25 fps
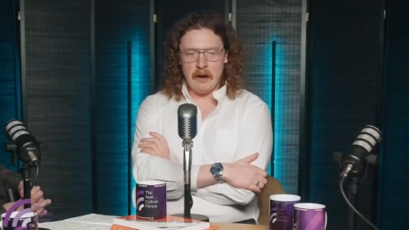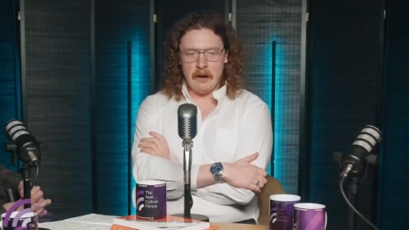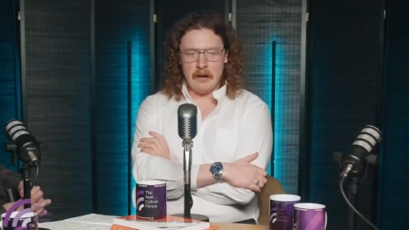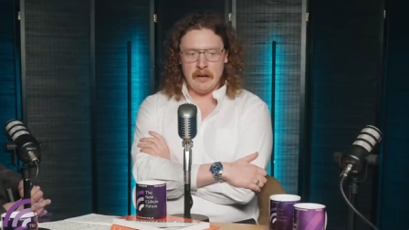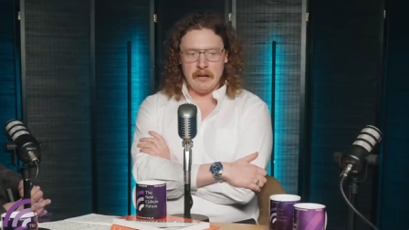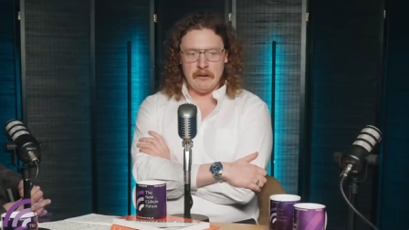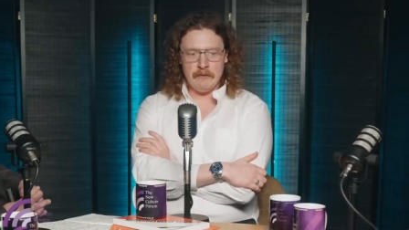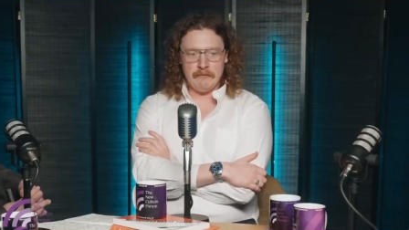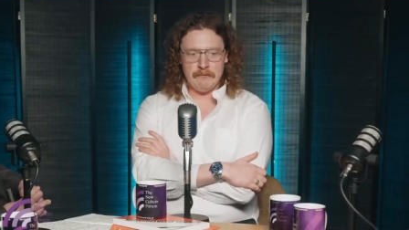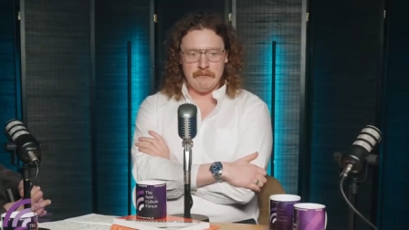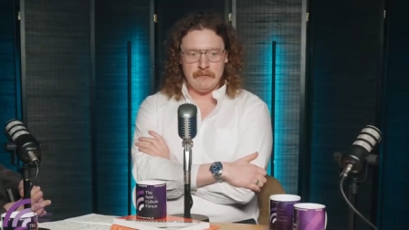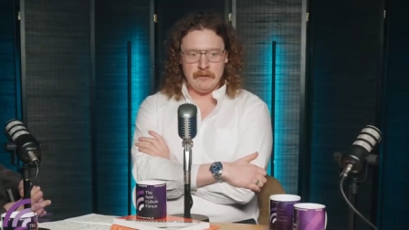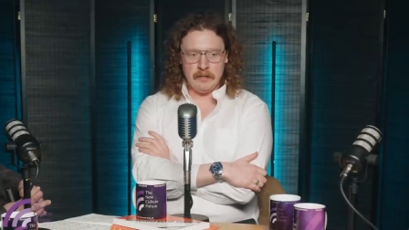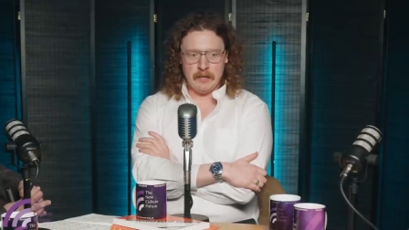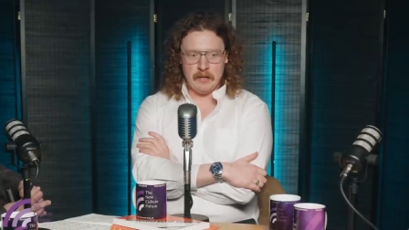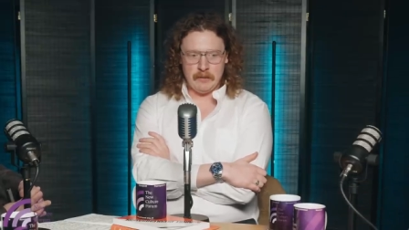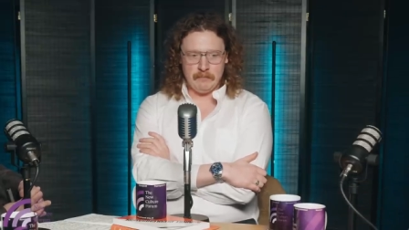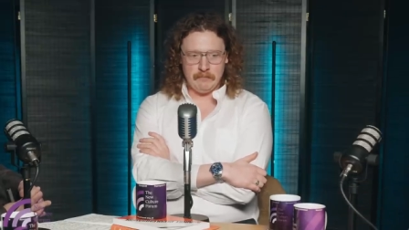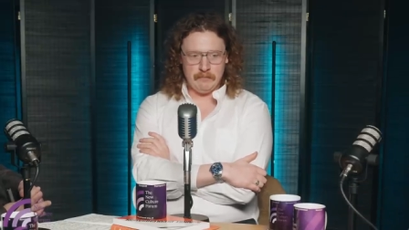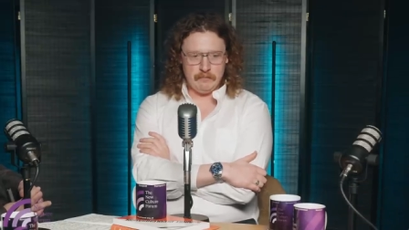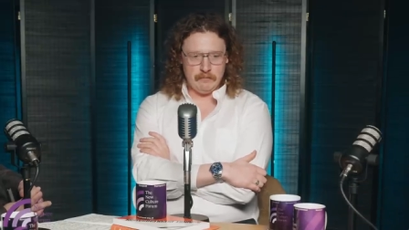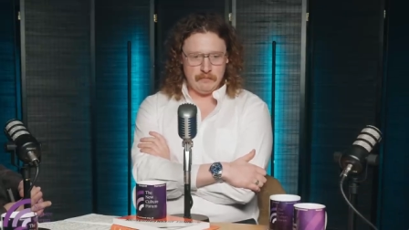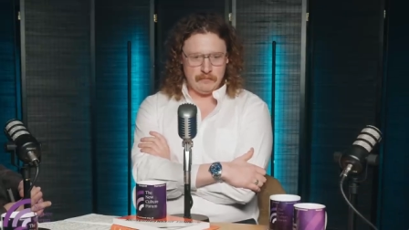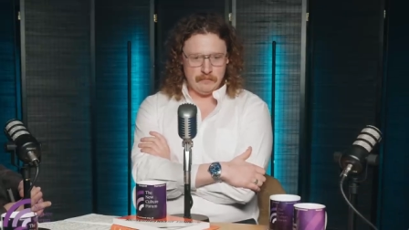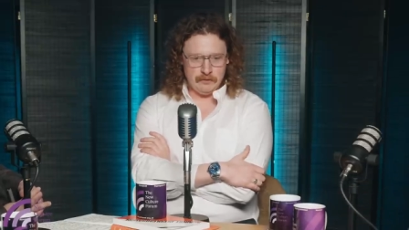I have you
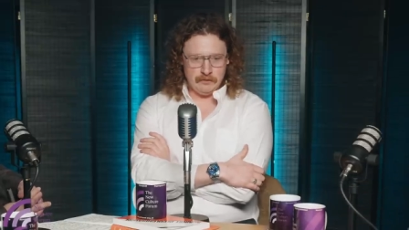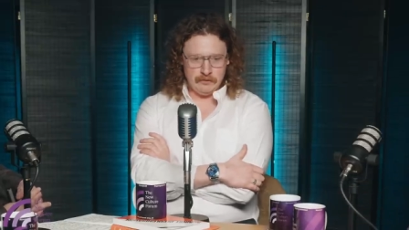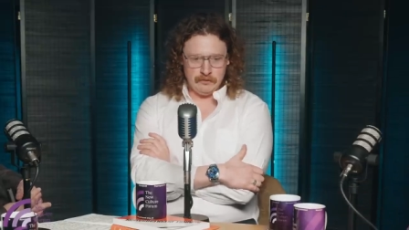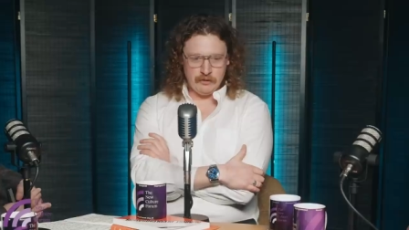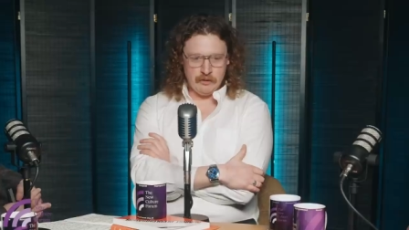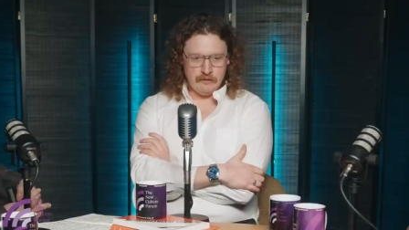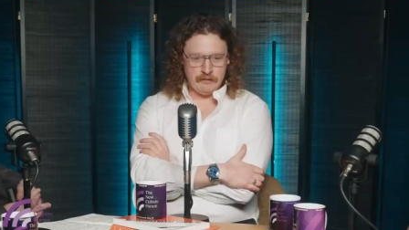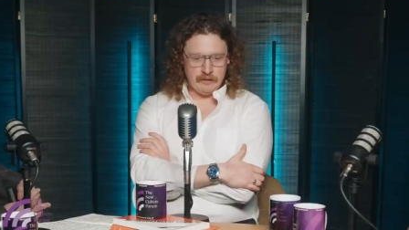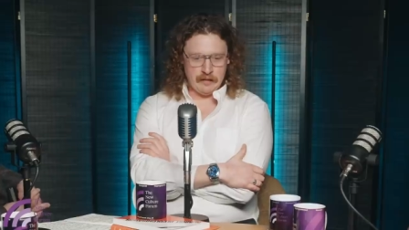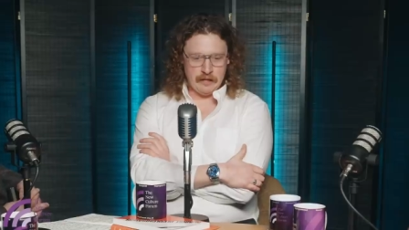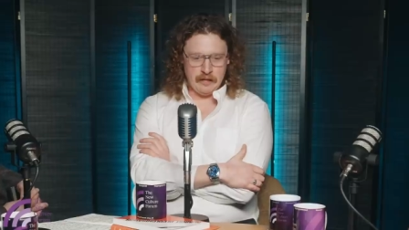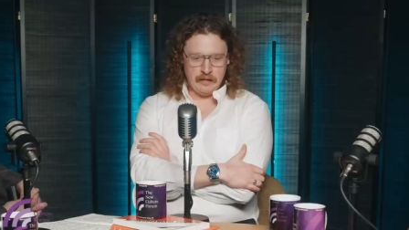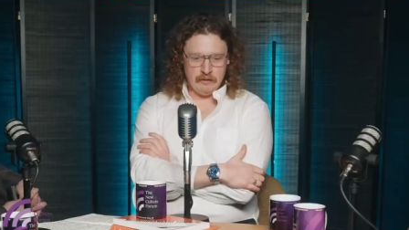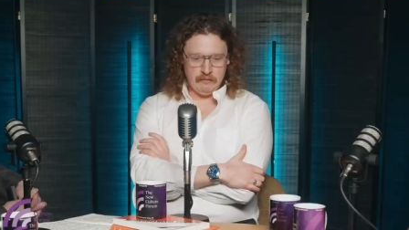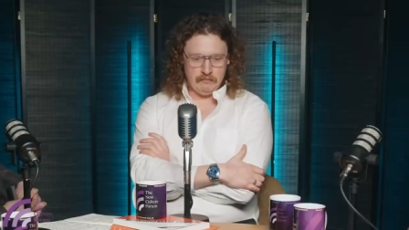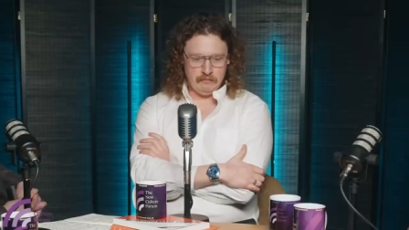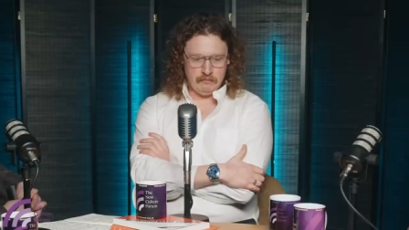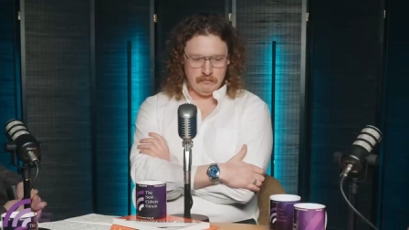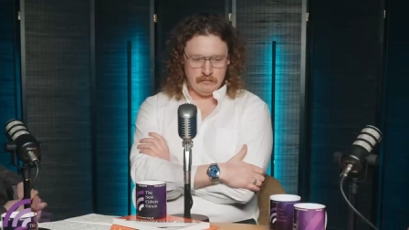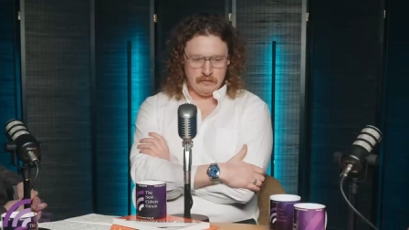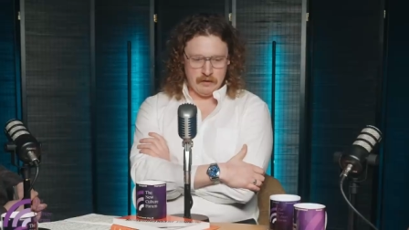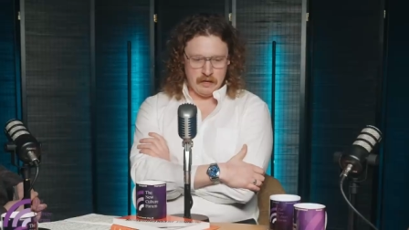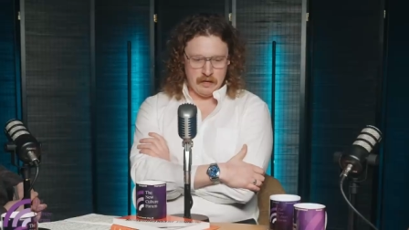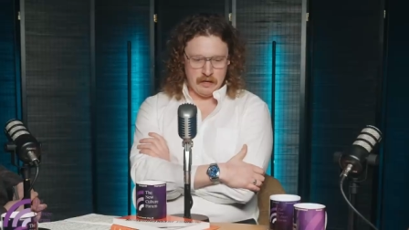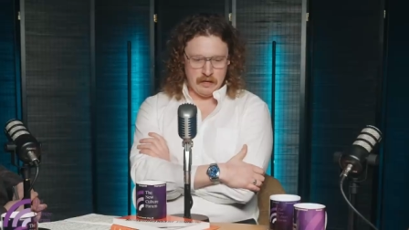know serving
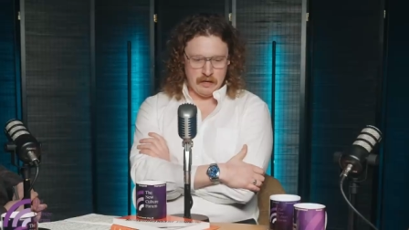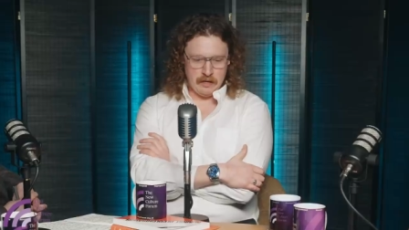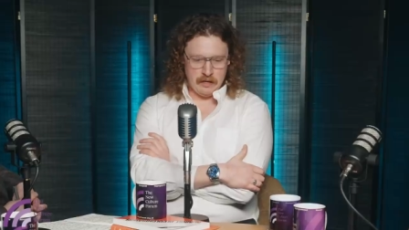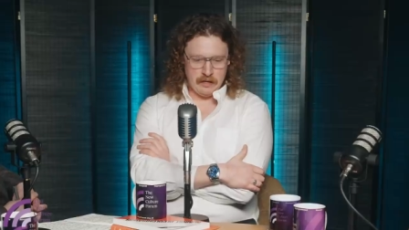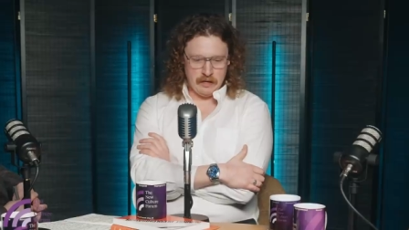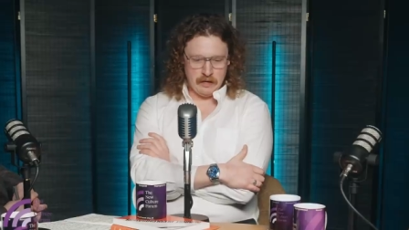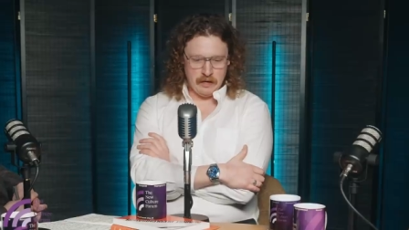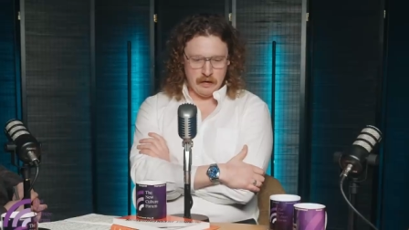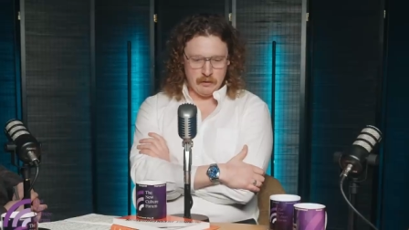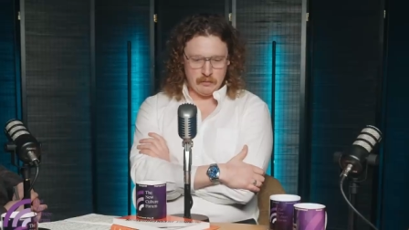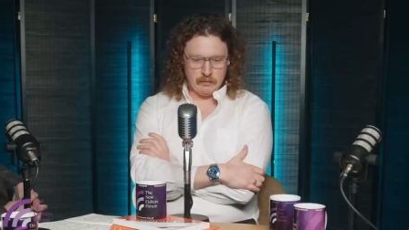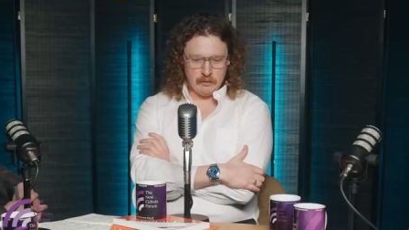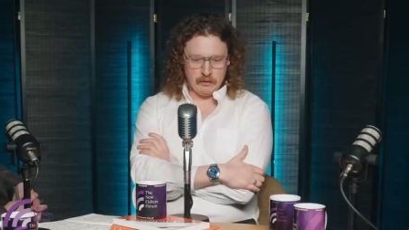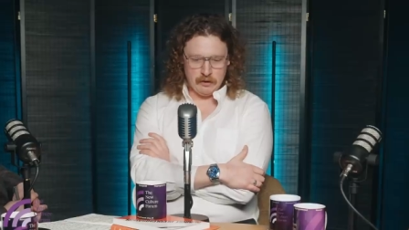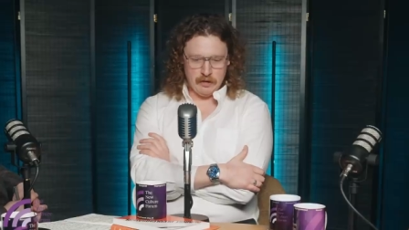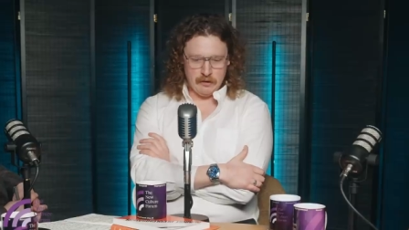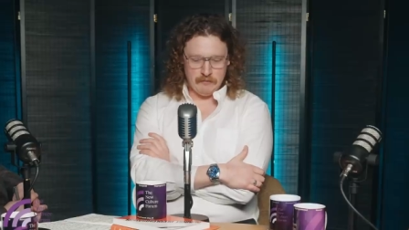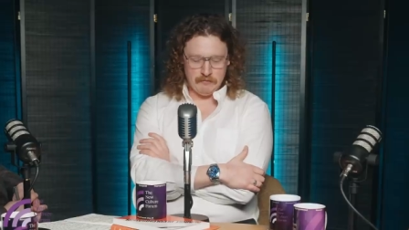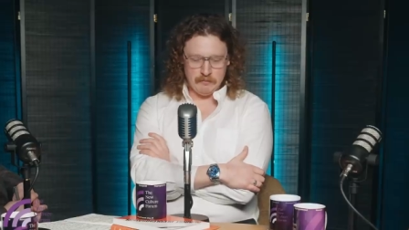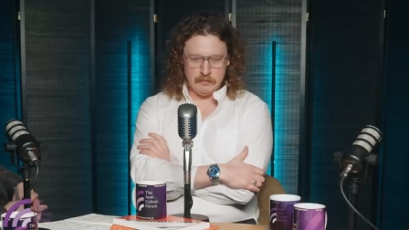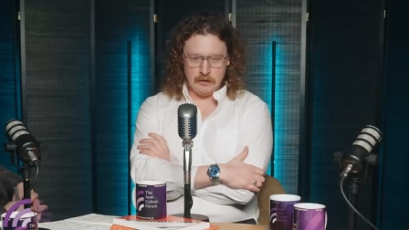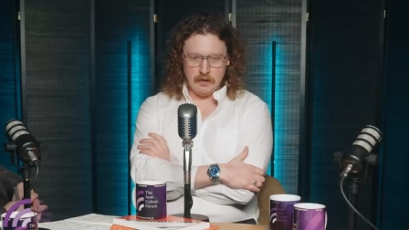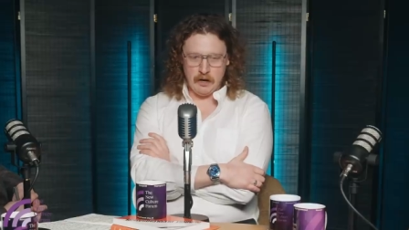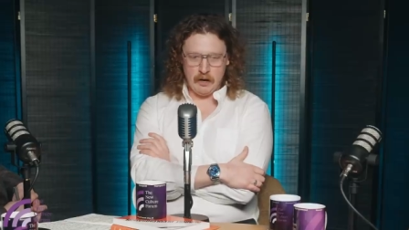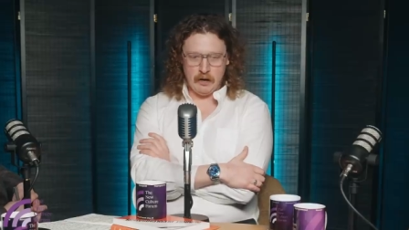in uh, in local
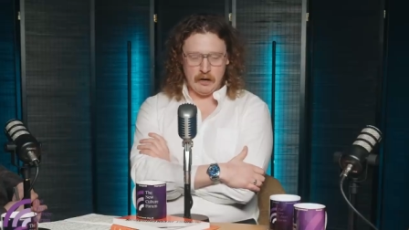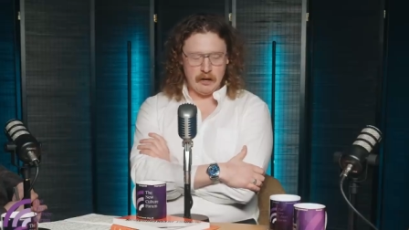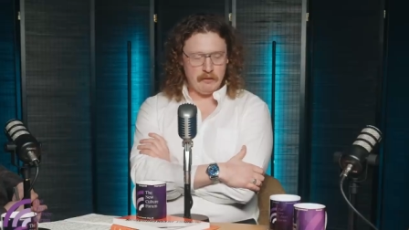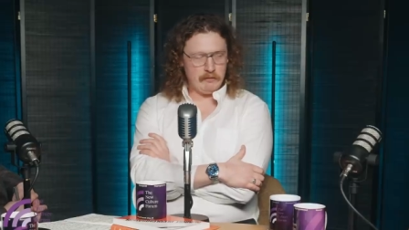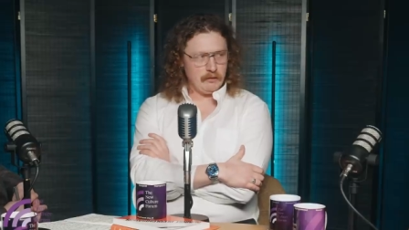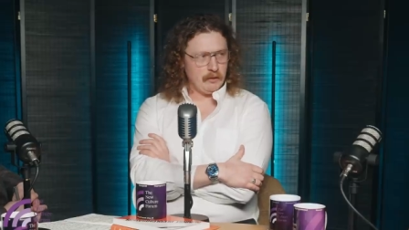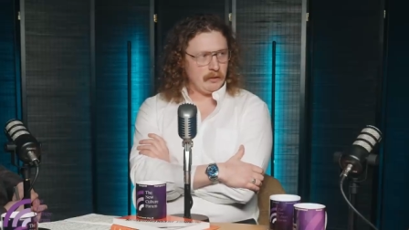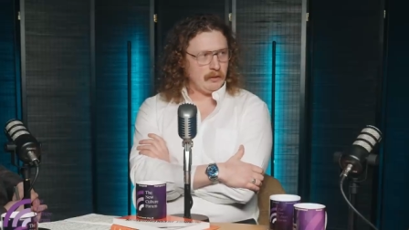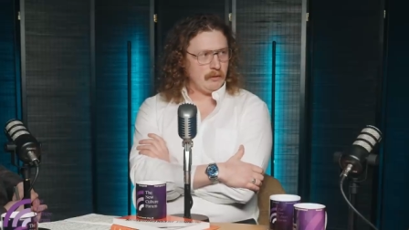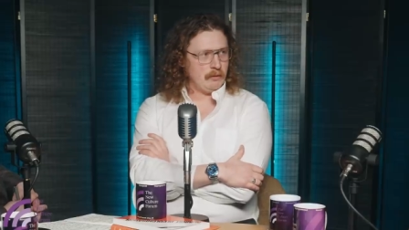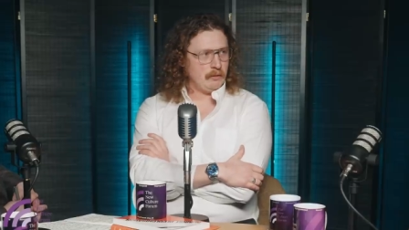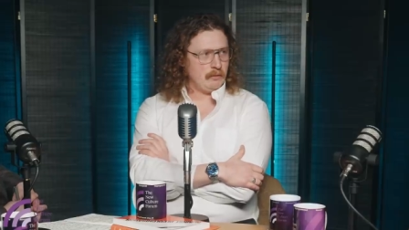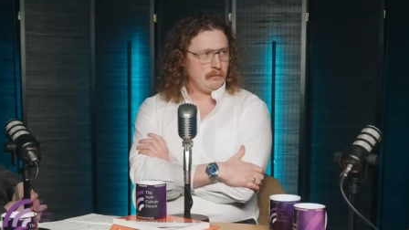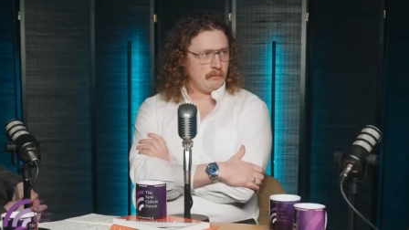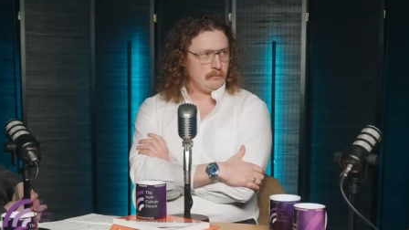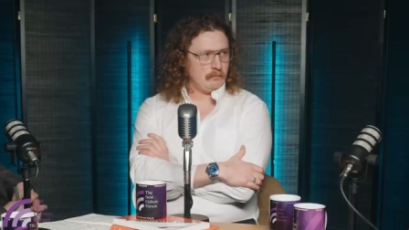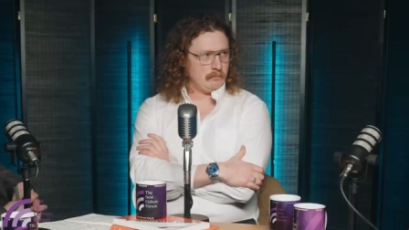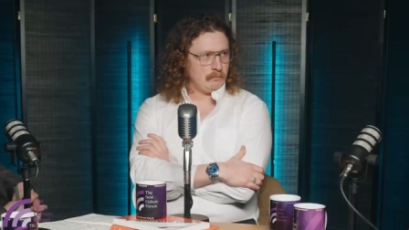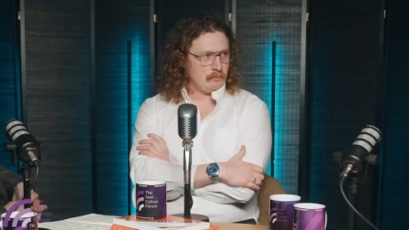government, I have learned,